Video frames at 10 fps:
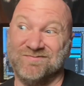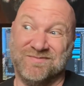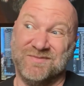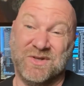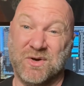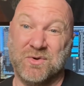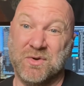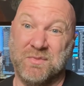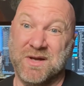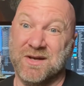you know,
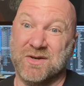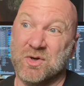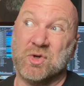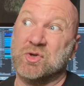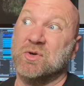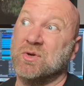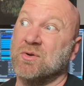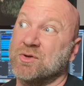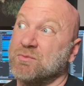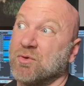you being in your
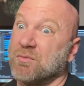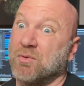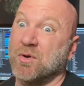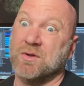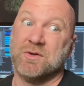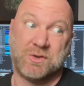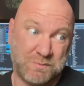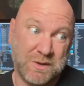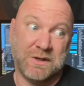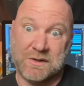studio is more important than
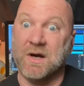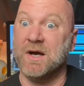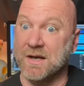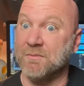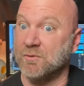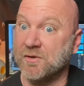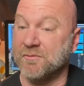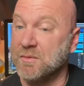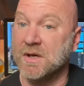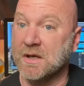spending time
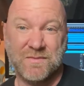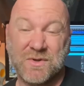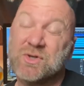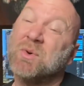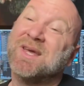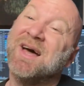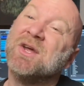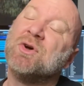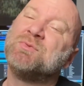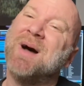with me. So it kind
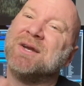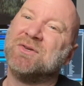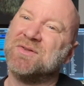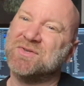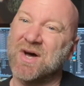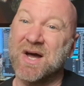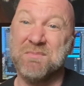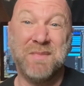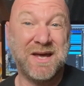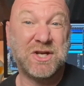of goes back to the
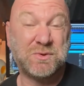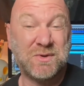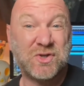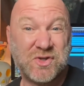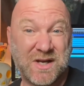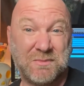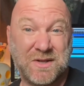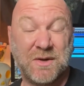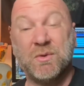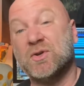time management
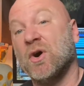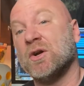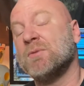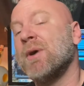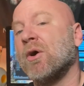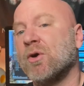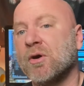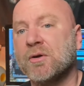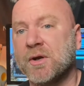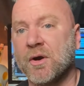segment that we talked about
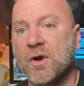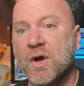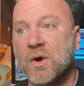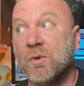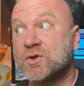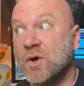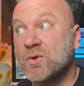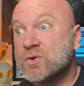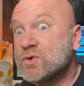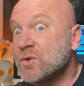earlier, which
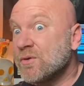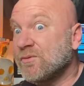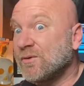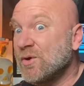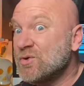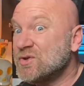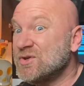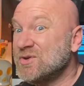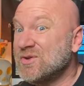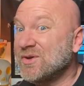also sort of flows
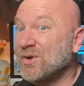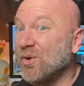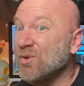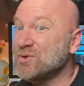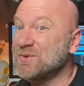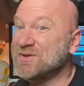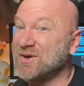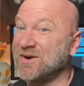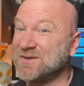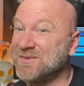into the goals we
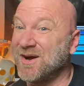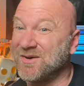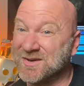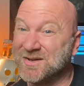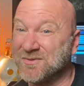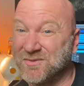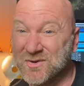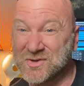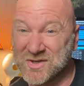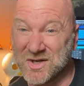talked about in the
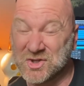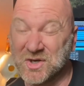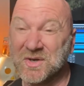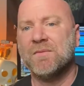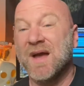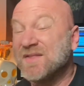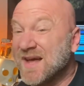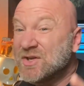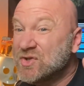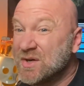first section, and
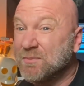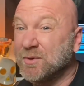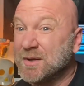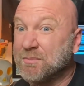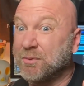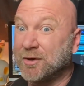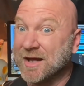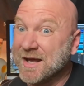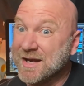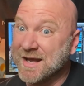that's simply
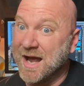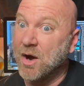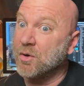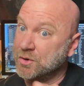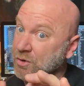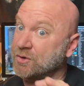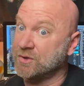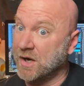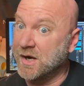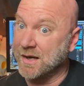planning out your
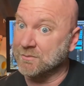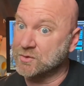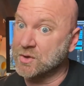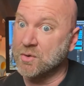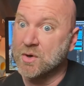time. So